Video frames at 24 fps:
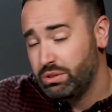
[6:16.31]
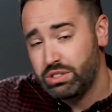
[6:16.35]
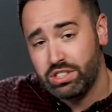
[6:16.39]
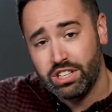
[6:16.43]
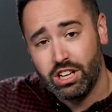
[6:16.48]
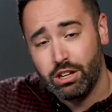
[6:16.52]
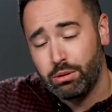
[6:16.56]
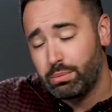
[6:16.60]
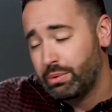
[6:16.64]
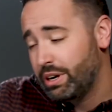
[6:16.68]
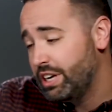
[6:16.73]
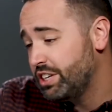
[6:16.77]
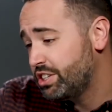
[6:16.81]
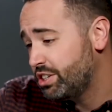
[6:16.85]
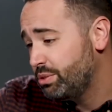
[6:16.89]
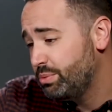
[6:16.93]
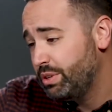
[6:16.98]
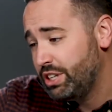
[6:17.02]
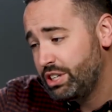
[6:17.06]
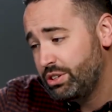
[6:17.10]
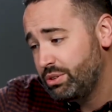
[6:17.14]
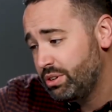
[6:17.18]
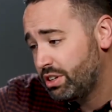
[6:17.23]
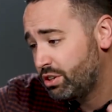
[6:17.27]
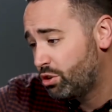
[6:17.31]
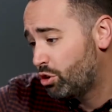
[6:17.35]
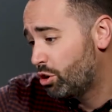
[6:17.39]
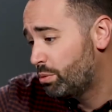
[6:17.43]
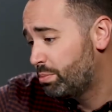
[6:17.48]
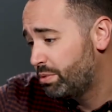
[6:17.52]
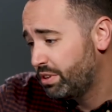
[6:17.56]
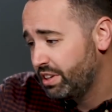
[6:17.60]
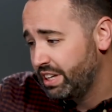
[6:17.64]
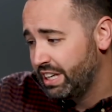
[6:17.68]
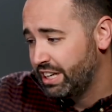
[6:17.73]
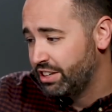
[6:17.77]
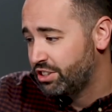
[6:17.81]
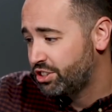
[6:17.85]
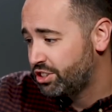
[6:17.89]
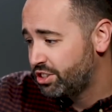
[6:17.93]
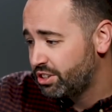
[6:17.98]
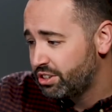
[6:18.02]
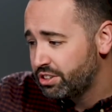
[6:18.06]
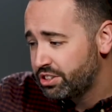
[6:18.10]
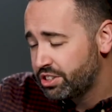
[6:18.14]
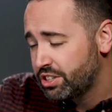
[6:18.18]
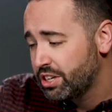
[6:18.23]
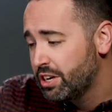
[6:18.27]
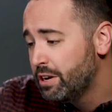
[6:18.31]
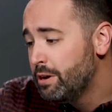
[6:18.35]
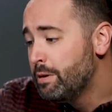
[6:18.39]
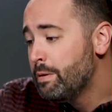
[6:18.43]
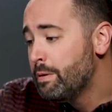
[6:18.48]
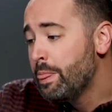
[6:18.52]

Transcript: celebration? We do it corporately at church.